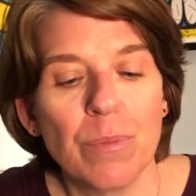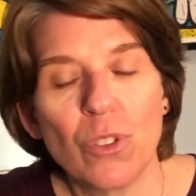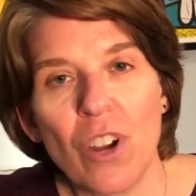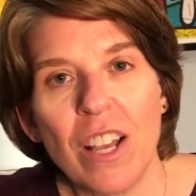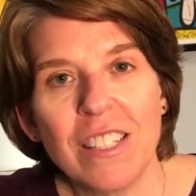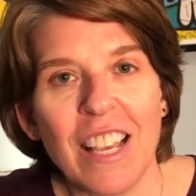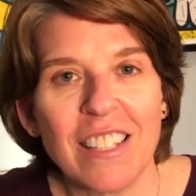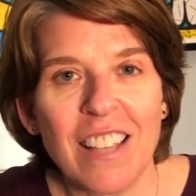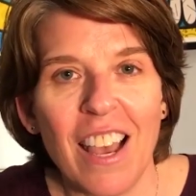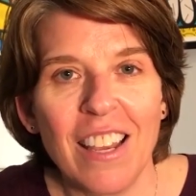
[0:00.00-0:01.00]
stress,
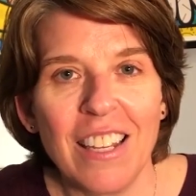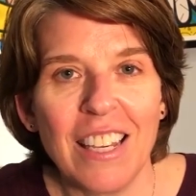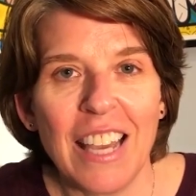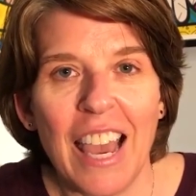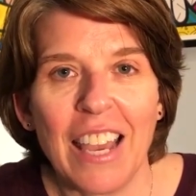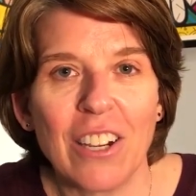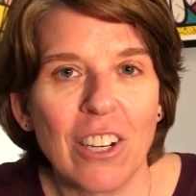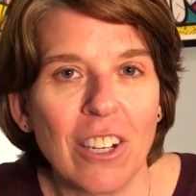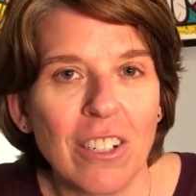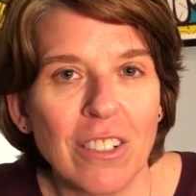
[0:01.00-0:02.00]
anxiety,
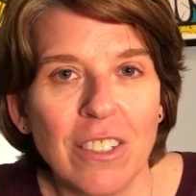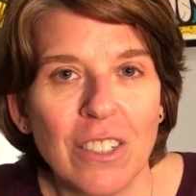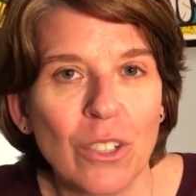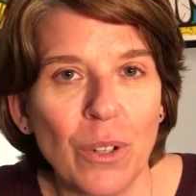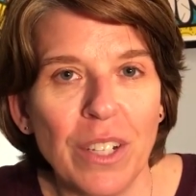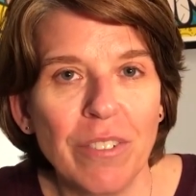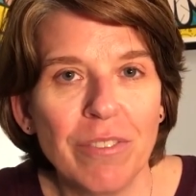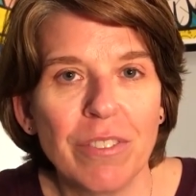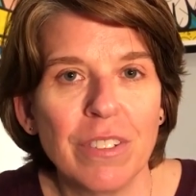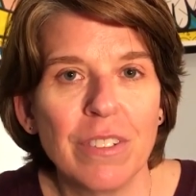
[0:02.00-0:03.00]
anger,
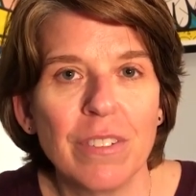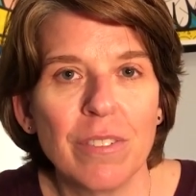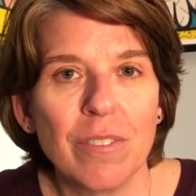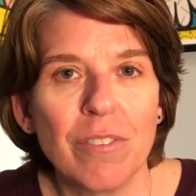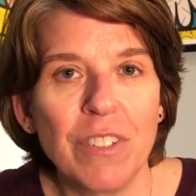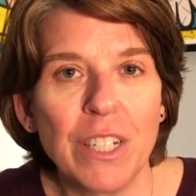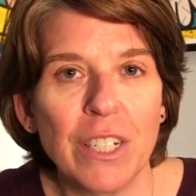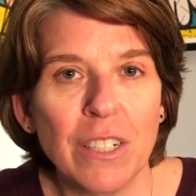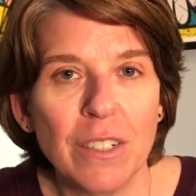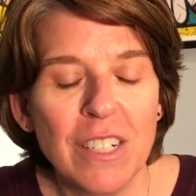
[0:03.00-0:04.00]
grief,
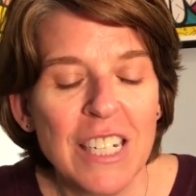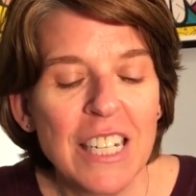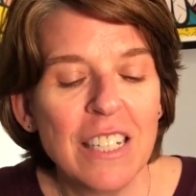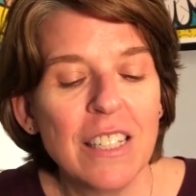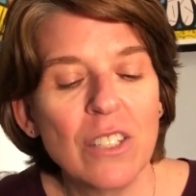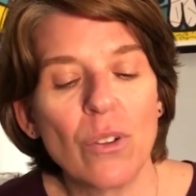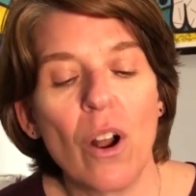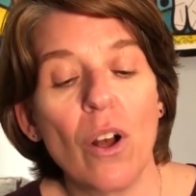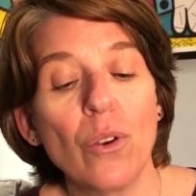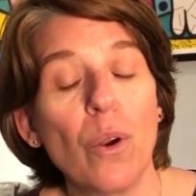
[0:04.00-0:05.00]
fear. These are
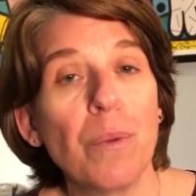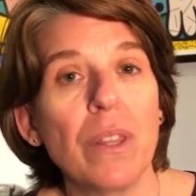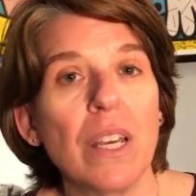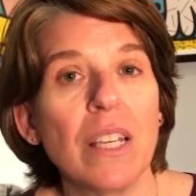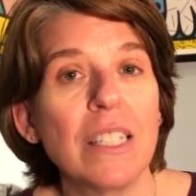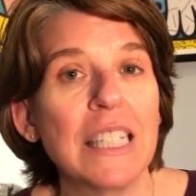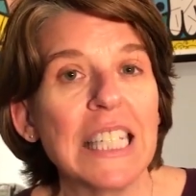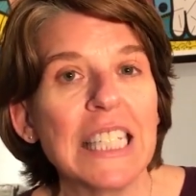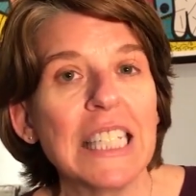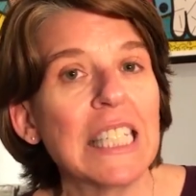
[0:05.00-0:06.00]
all normal things.
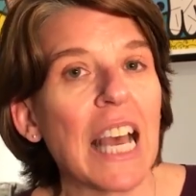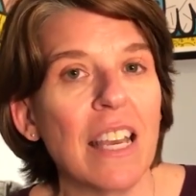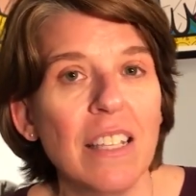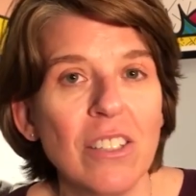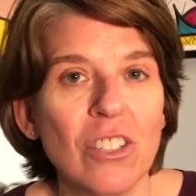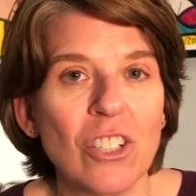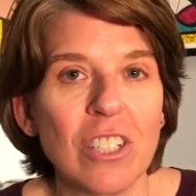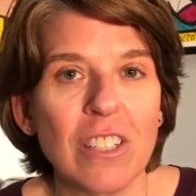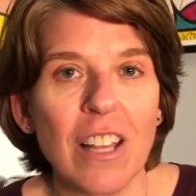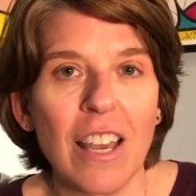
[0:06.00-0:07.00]
This is science,
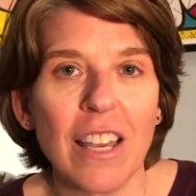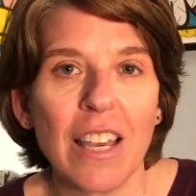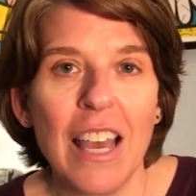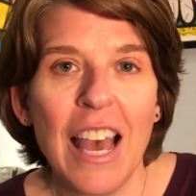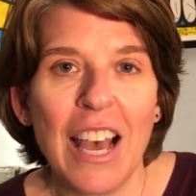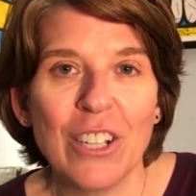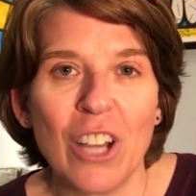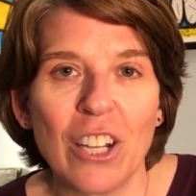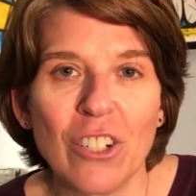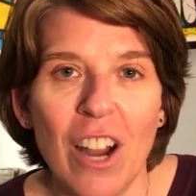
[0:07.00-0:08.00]
just like how
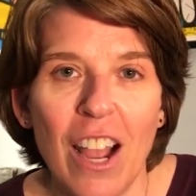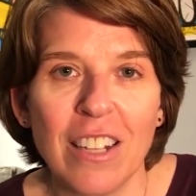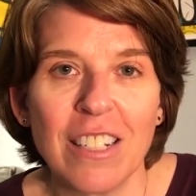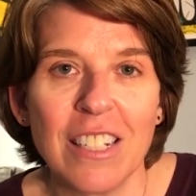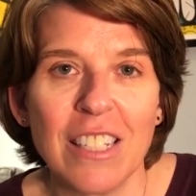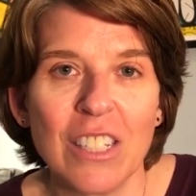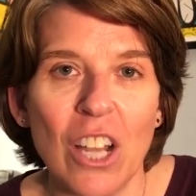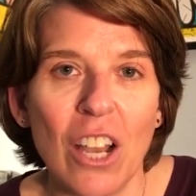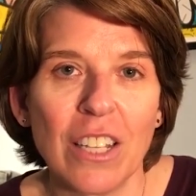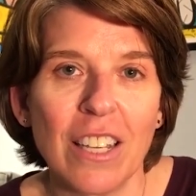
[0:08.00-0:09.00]
Dr. Acton is
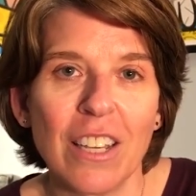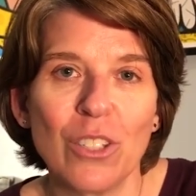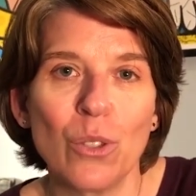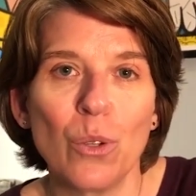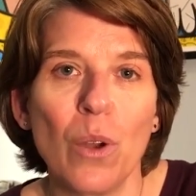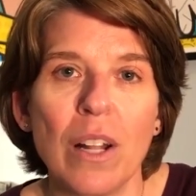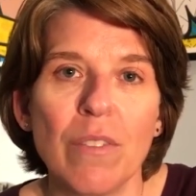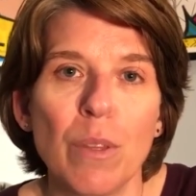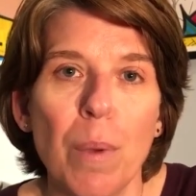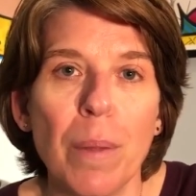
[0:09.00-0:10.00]
talking us through all
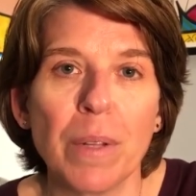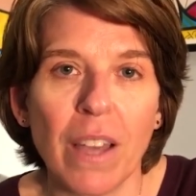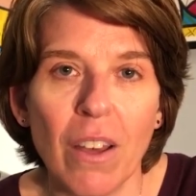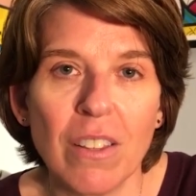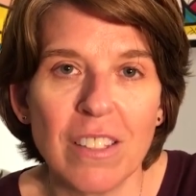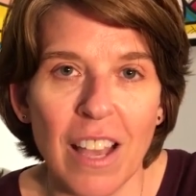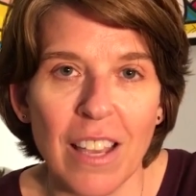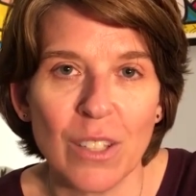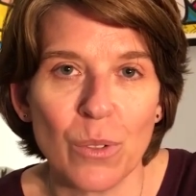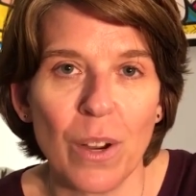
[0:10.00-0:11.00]
of the public health
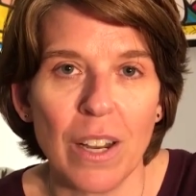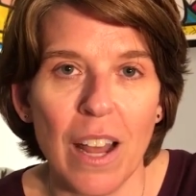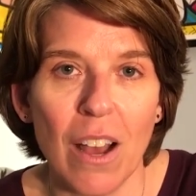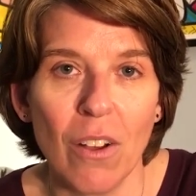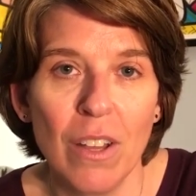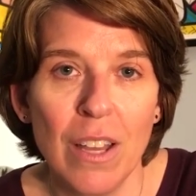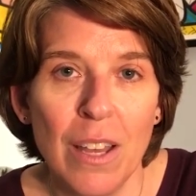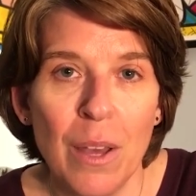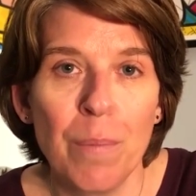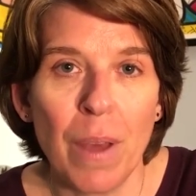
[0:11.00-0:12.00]
science right now.
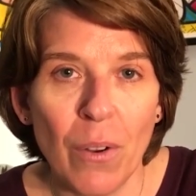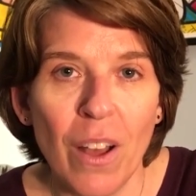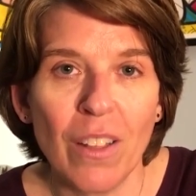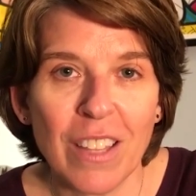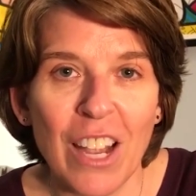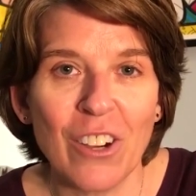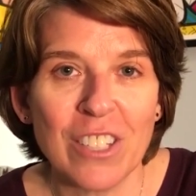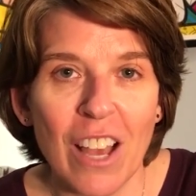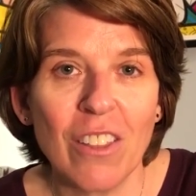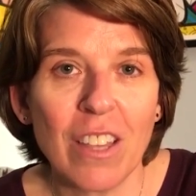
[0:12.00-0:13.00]
Mental health care
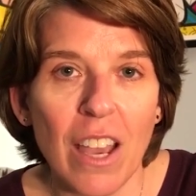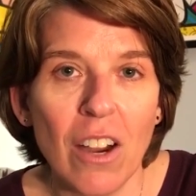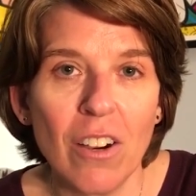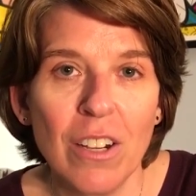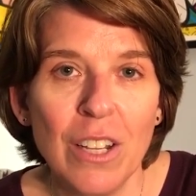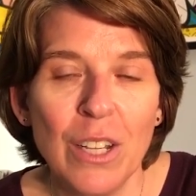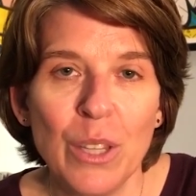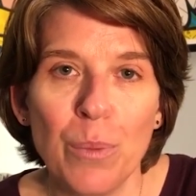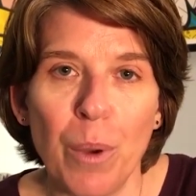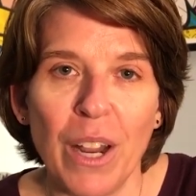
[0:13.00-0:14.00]
is health care,
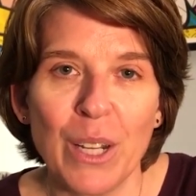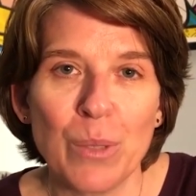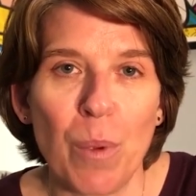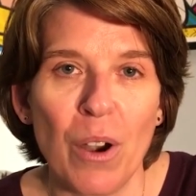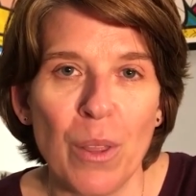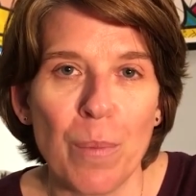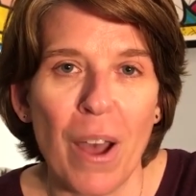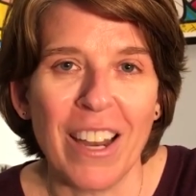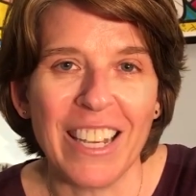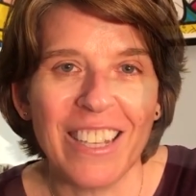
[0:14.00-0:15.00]
the brain is part of the
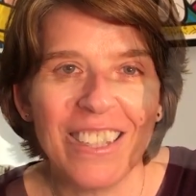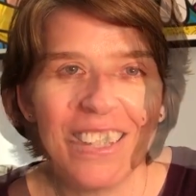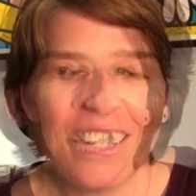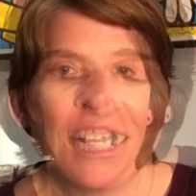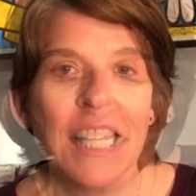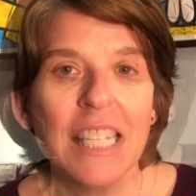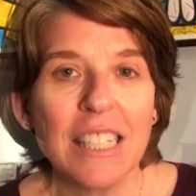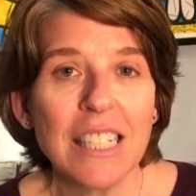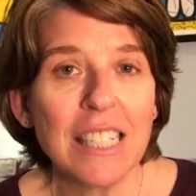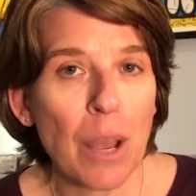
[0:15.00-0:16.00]
body.
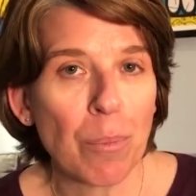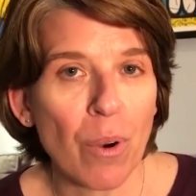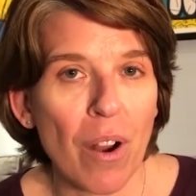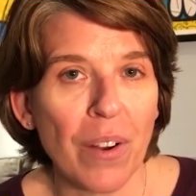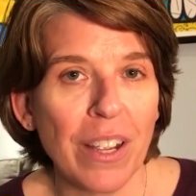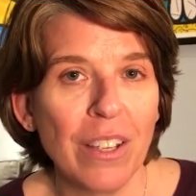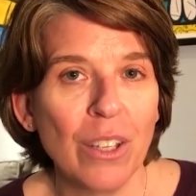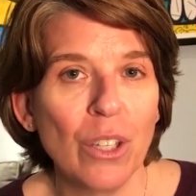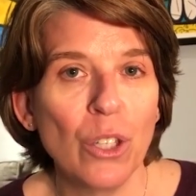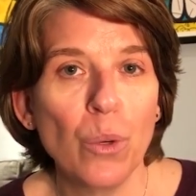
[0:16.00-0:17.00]
This is temporary.
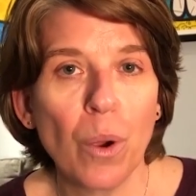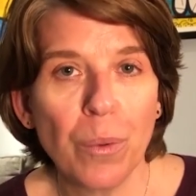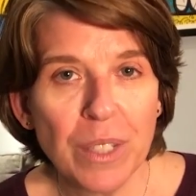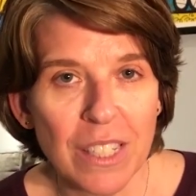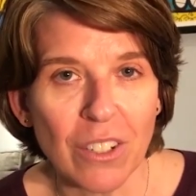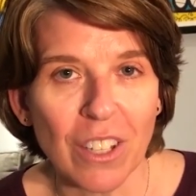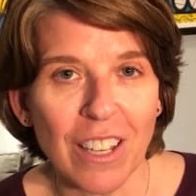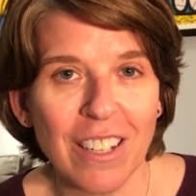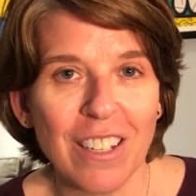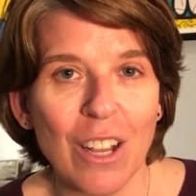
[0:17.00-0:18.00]
You are
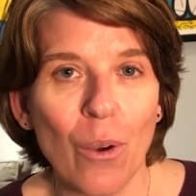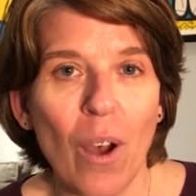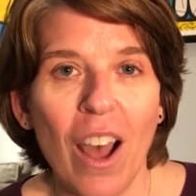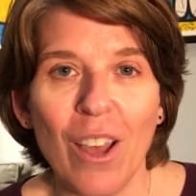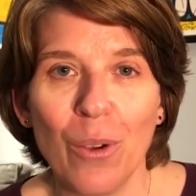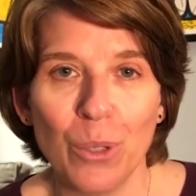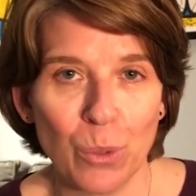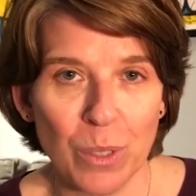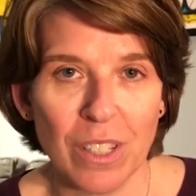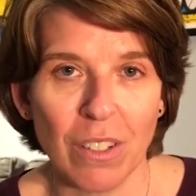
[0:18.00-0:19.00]
resilient. Ohio is
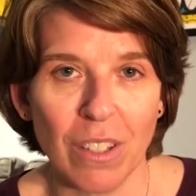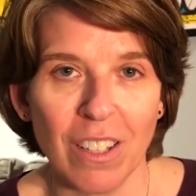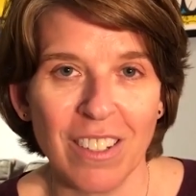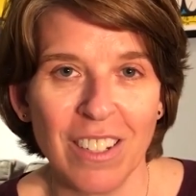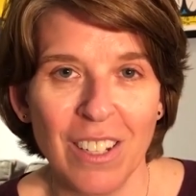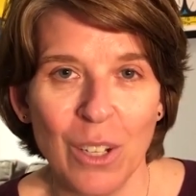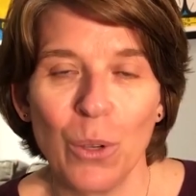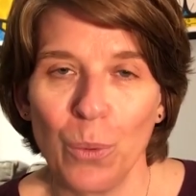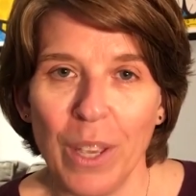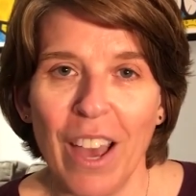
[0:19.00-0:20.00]
resilient.
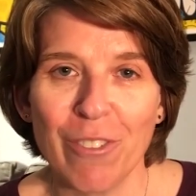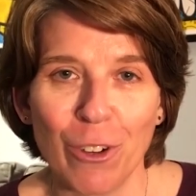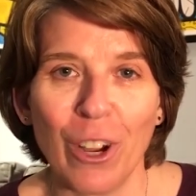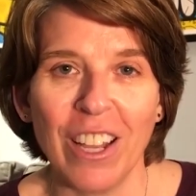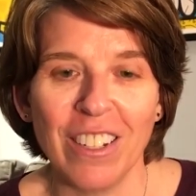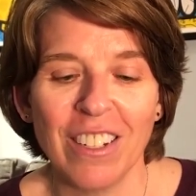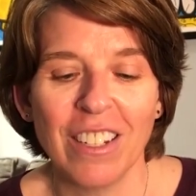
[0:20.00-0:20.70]
We have grit.